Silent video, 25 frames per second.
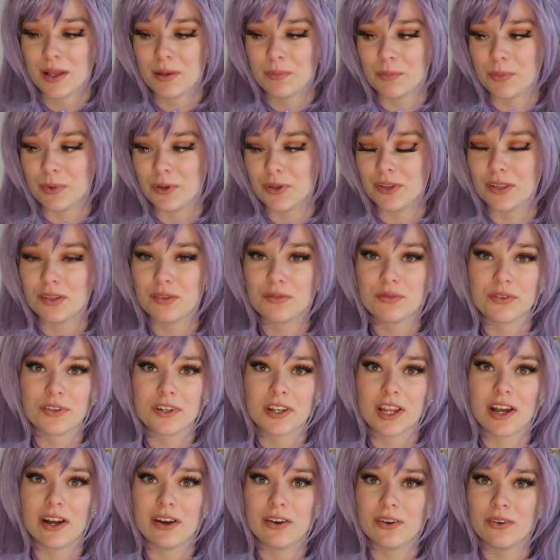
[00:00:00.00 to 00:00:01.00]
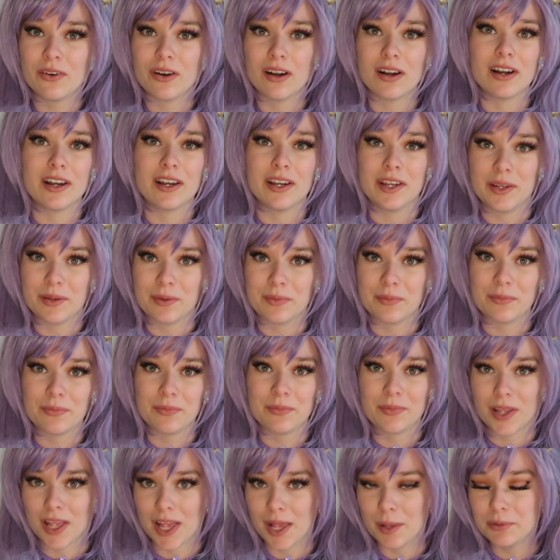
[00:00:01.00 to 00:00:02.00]
But for now I
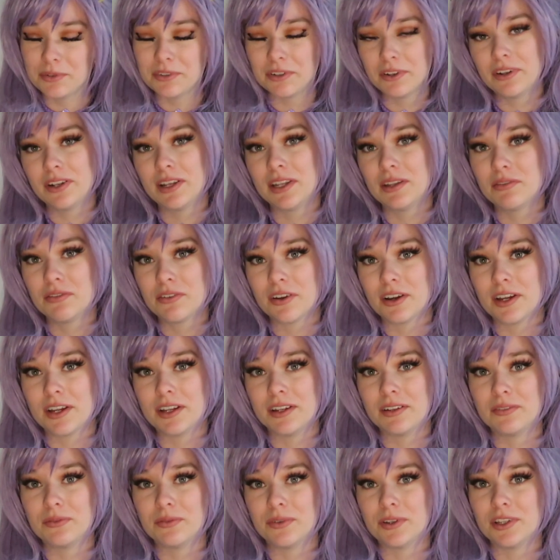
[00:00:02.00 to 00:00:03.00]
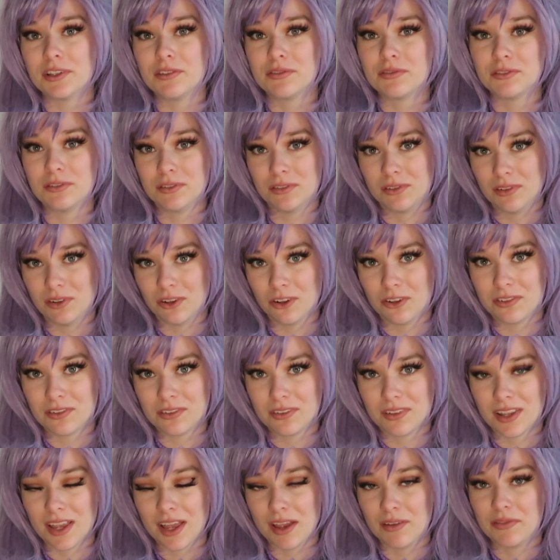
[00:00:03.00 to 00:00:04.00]
am absolutely fine with not
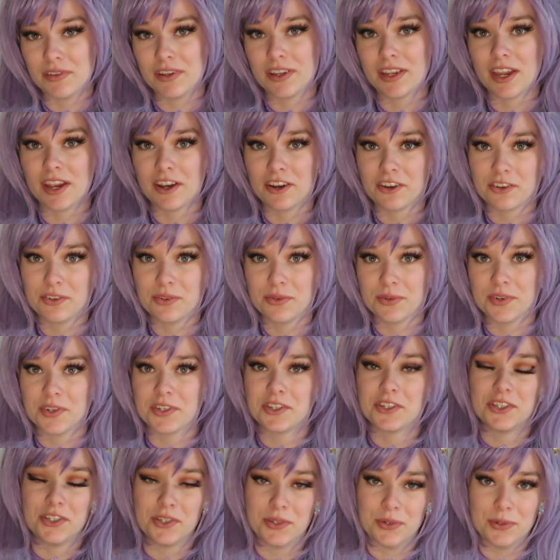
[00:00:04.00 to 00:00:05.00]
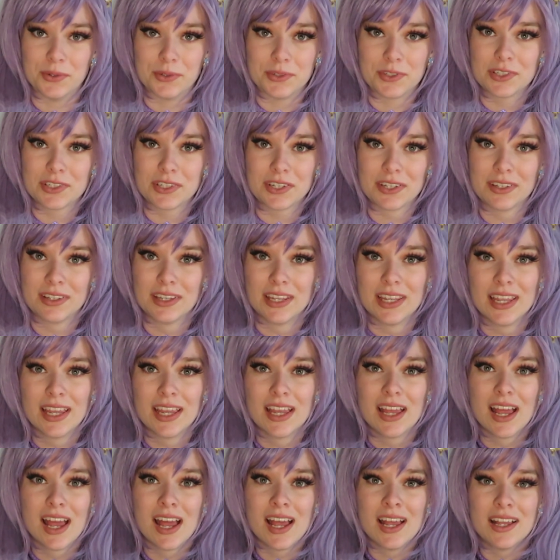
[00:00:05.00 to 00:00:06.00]
having accurate shoes.
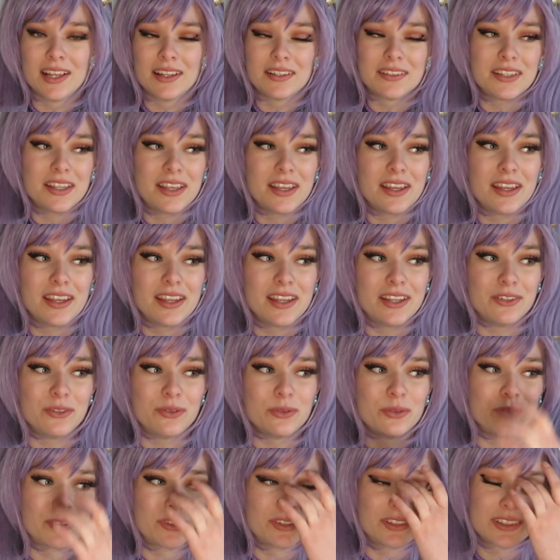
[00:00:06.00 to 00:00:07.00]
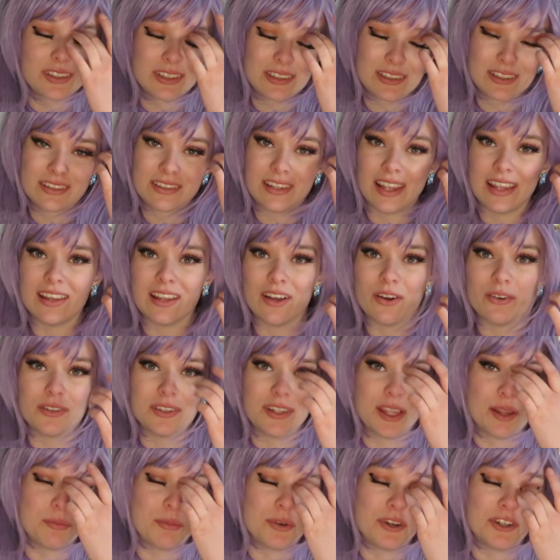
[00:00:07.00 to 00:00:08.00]
They do not stand out
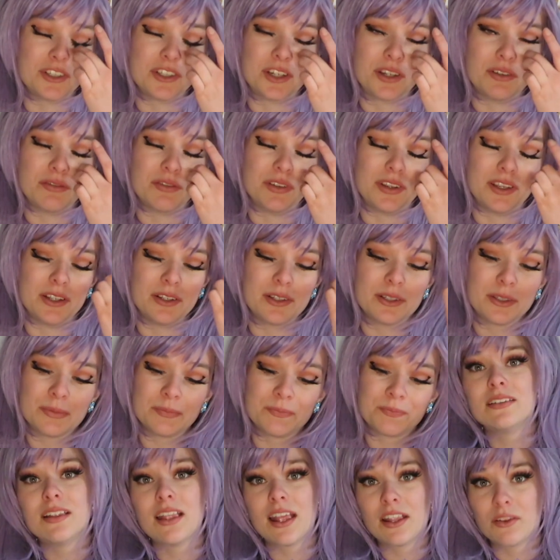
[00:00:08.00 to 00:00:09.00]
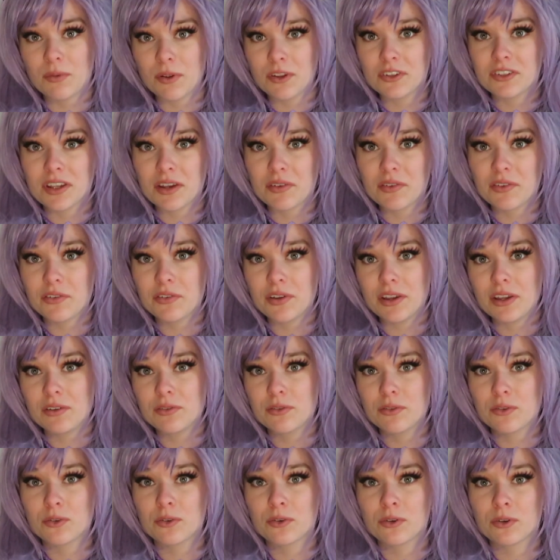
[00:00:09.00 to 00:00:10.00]
that much, I think. That was everything
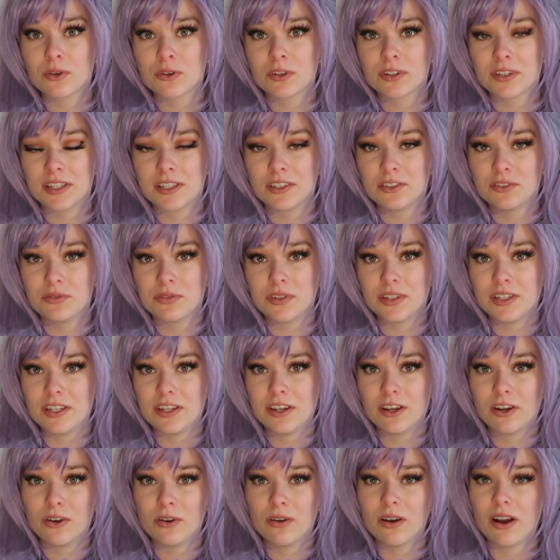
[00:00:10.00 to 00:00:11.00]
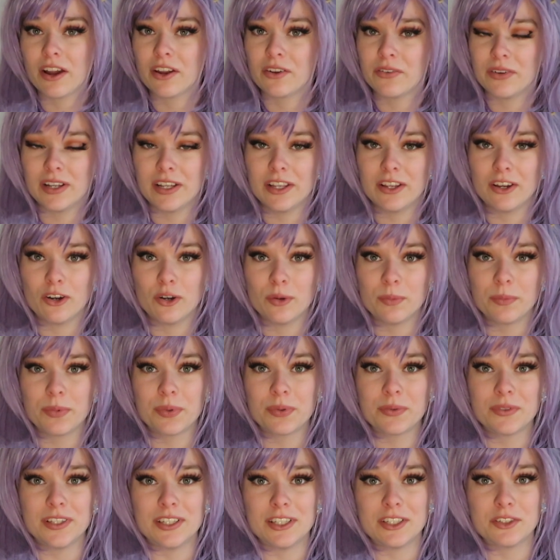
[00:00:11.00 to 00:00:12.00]
for this video. I really hope
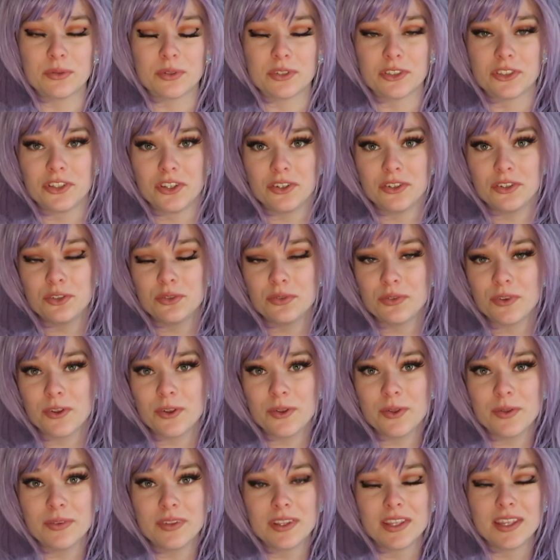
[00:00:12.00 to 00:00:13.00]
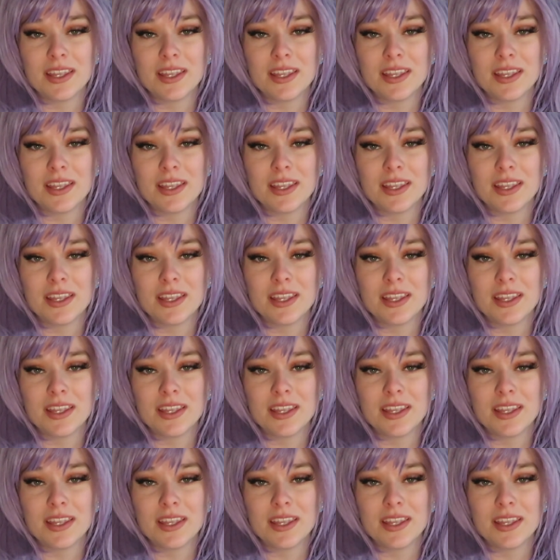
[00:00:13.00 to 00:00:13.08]
this was useful.